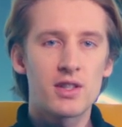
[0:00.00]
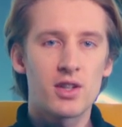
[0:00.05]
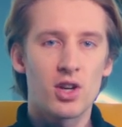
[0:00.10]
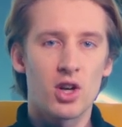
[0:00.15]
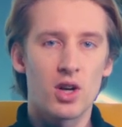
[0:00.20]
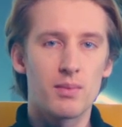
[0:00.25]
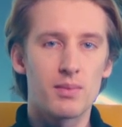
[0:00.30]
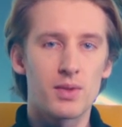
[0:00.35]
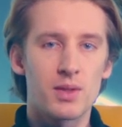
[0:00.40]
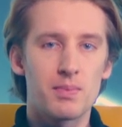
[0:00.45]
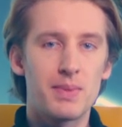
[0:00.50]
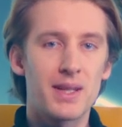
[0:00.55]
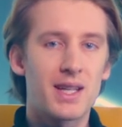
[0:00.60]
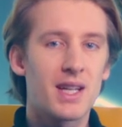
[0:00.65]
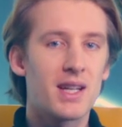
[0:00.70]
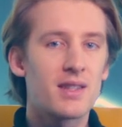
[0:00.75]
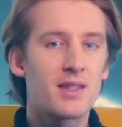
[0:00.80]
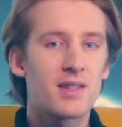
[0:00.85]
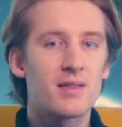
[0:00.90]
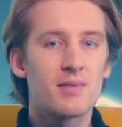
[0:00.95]
terms
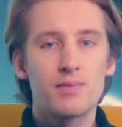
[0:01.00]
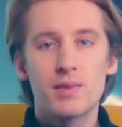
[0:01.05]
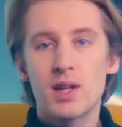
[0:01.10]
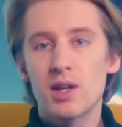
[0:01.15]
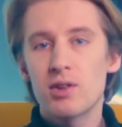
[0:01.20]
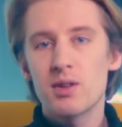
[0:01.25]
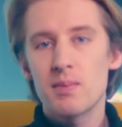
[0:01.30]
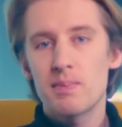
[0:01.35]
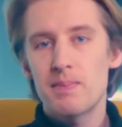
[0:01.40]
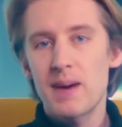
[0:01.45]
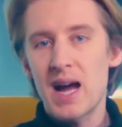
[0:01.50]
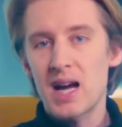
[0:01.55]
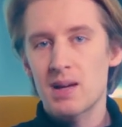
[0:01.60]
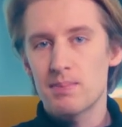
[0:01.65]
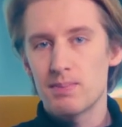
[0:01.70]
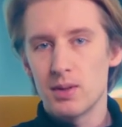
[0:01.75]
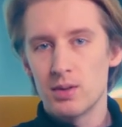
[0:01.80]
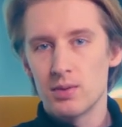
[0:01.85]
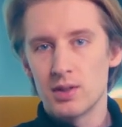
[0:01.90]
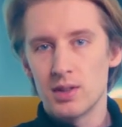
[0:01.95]
because they're the
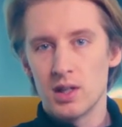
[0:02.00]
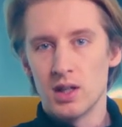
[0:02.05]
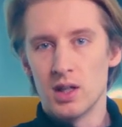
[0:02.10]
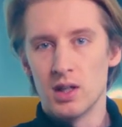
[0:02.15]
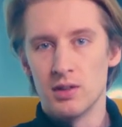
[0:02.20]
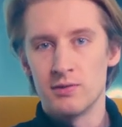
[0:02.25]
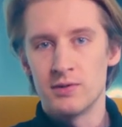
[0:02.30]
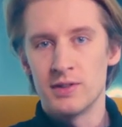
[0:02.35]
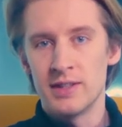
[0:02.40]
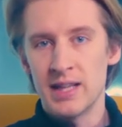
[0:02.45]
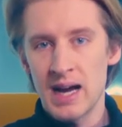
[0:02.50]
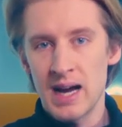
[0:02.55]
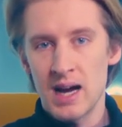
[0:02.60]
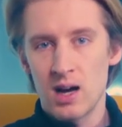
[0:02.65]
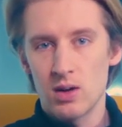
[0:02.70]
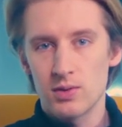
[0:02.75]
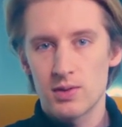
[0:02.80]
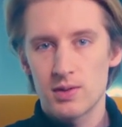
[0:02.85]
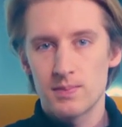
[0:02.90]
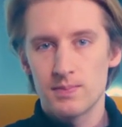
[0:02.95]
backbone of
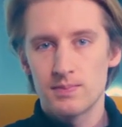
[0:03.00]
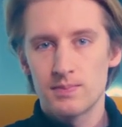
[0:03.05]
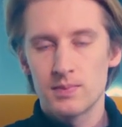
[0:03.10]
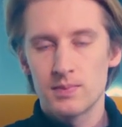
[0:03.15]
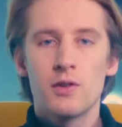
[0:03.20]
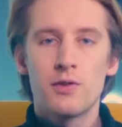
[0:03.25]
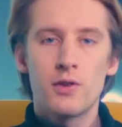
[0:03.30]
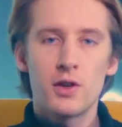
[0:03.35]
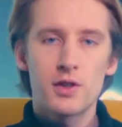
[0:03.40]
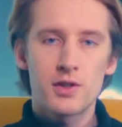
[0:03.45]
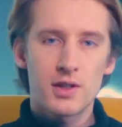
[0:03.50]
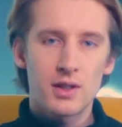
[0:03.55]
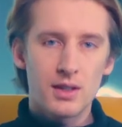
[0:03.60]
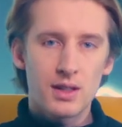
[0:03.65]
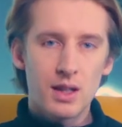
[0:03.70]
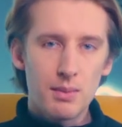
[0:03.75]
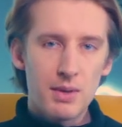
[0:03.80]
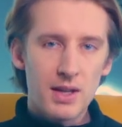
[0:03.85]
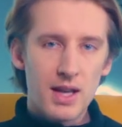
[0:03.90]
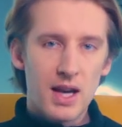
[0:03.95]
DAOs. First,
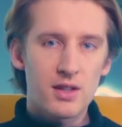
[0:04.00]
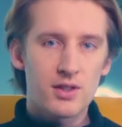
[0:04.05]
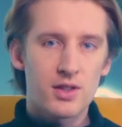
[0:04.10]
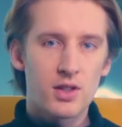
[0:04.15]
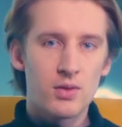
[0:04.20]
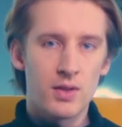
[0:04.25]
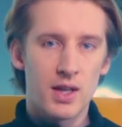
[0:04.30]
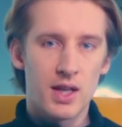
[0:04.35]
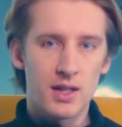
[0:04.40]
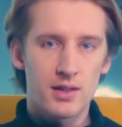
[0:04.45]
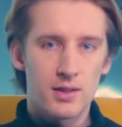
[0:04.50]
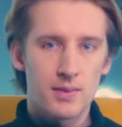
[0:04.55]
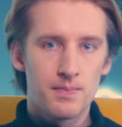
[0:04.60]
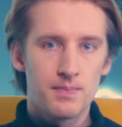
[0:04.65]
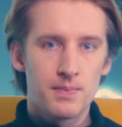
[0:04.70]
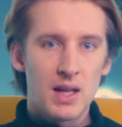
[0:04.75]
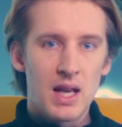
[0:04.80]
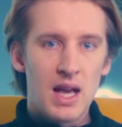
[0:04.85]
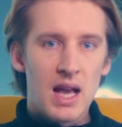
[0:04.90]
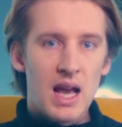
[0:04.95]
let me ask you this.
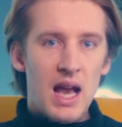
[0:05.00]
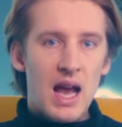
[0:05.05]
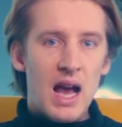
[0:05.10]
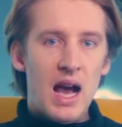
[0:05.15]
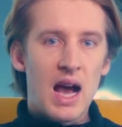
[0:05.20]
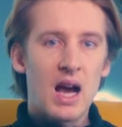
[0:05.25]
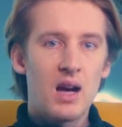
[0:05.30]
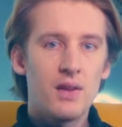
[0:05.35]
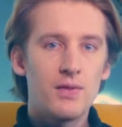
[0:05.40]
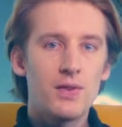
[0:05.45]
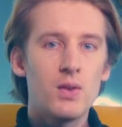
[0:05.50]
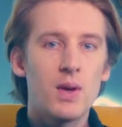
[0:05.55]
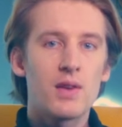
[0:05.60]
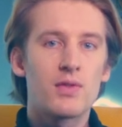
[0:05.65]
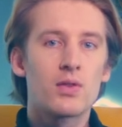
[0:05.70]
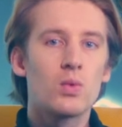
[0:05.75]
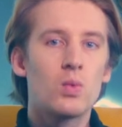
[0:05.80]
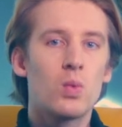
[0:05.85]
Have you ever